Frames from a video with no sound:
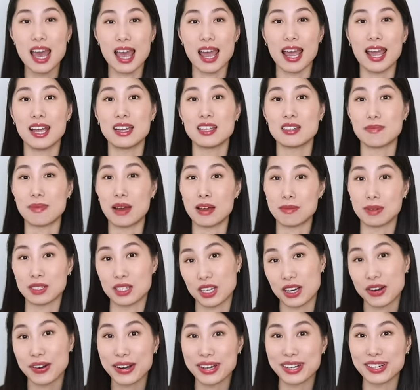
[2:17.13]
and my
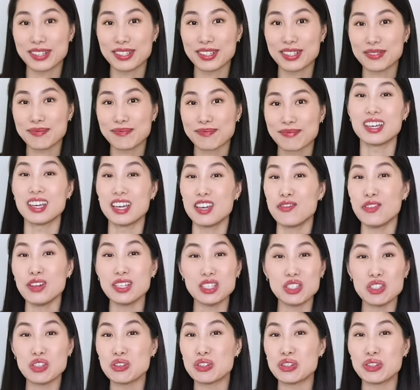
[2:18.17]
materials. If
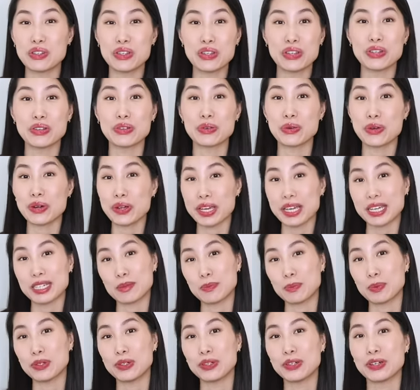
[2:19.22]
it's new to you, Cricut
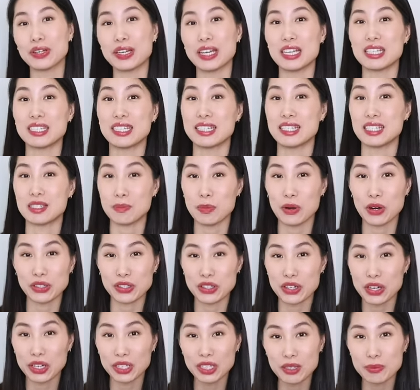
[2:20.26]
Explore is a smart
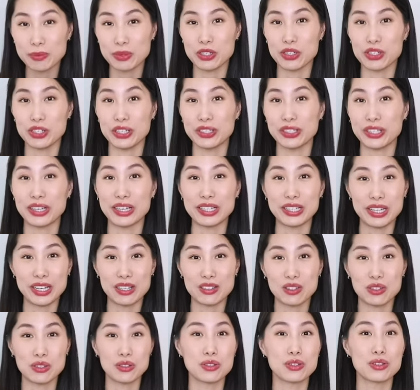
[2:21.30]
cutting machine that
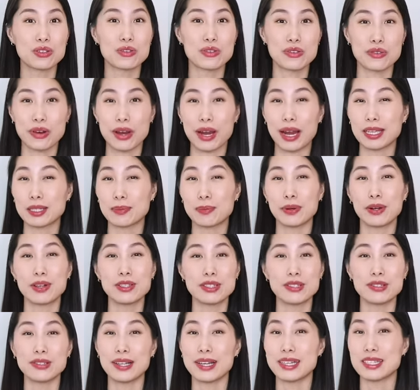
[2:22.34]
allows you to create
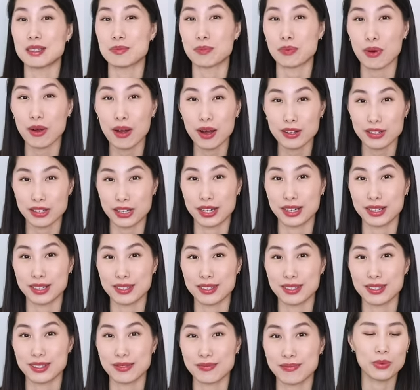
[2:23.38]
personalized
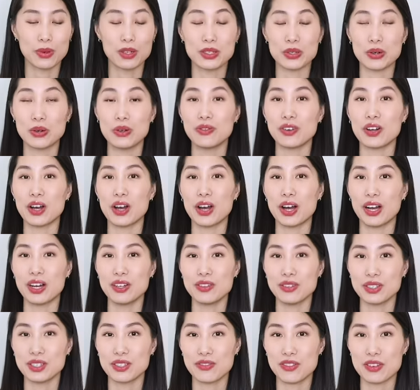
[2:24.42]
projects with over one
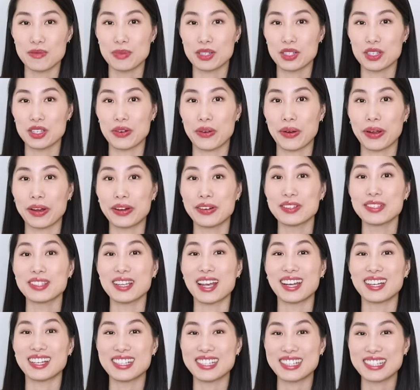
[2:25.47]
hundred different materials
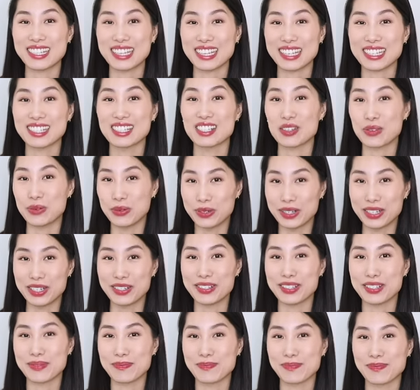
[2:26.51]
and six
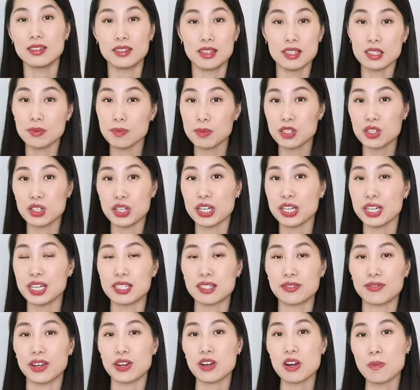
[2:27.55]
tools. This machine
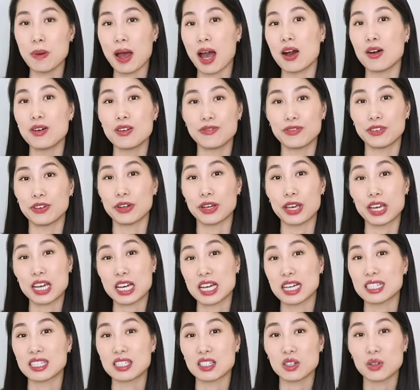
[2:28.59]
is very powerful, it
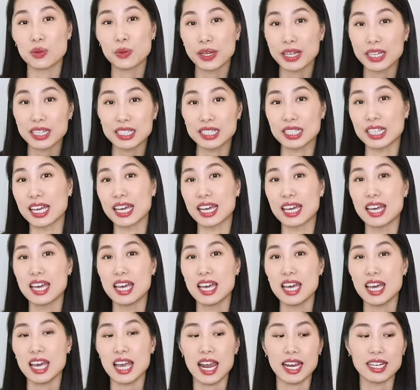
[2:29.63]
cuts quickly,
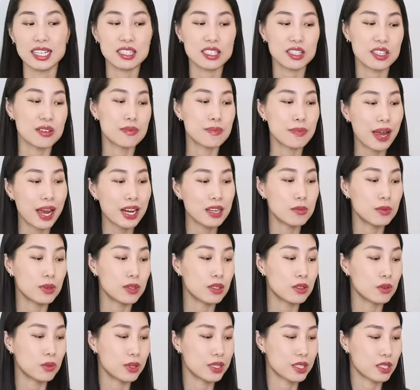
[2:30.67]
and it's
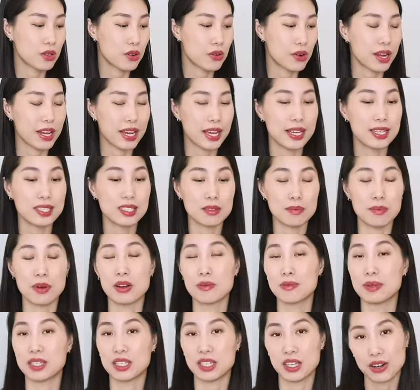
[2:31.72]
compatible with Cricut
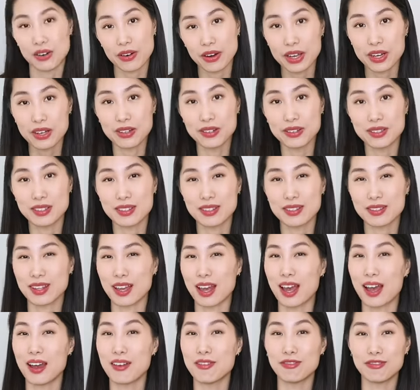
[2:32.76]
smart materials
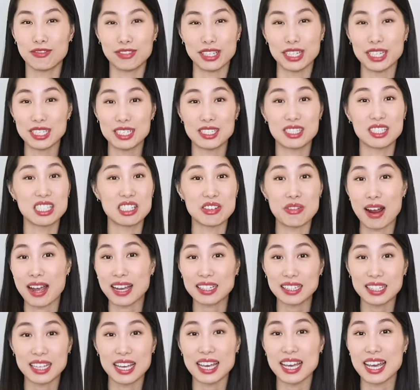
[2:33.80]
that feed
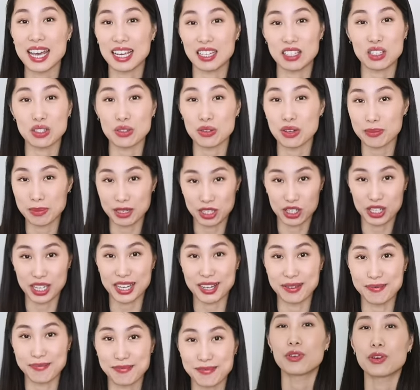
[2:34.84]
directly into a
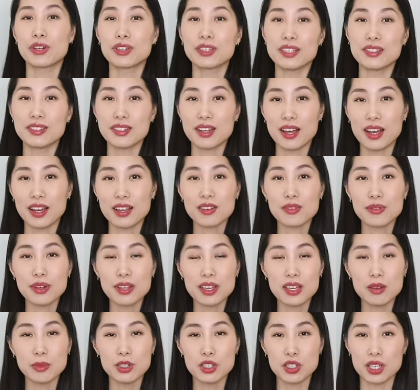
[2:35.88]
machine. For your design,
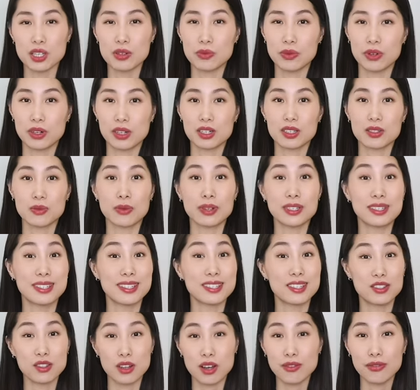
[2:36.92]
Cricut machine works with
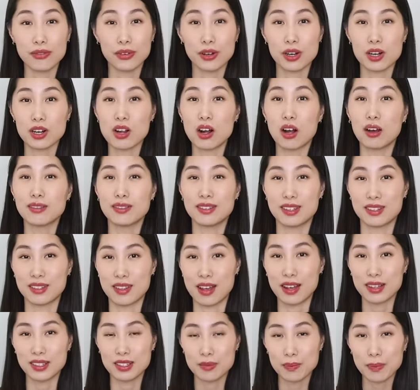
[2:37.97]
this software called
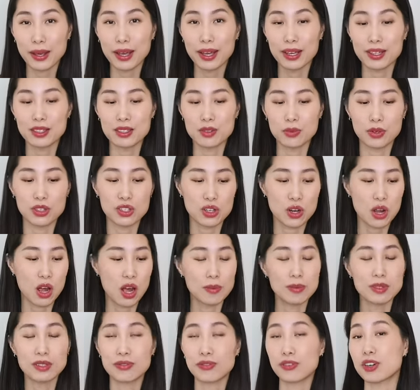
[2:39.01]
Design Space, which
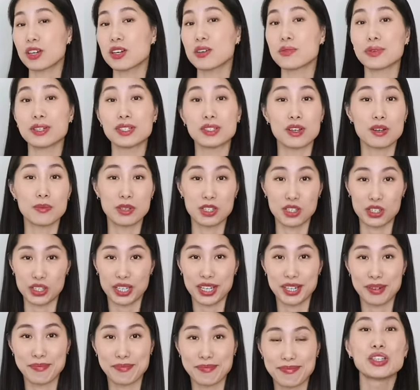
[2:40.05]
comes free with your
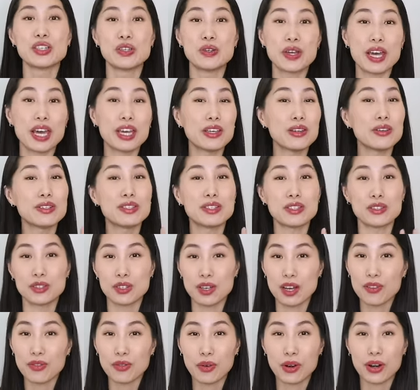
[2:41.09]
machine. You can use the
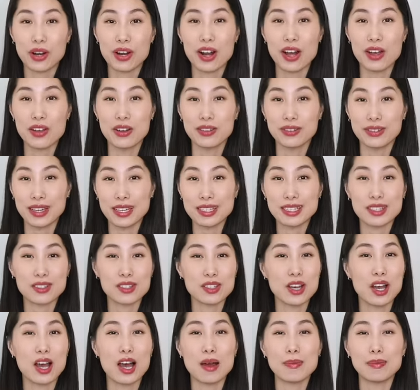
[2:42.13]
software on your
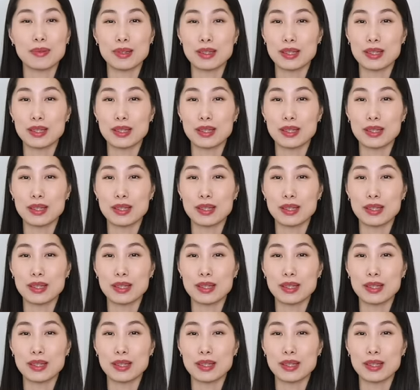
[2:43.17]
desktop,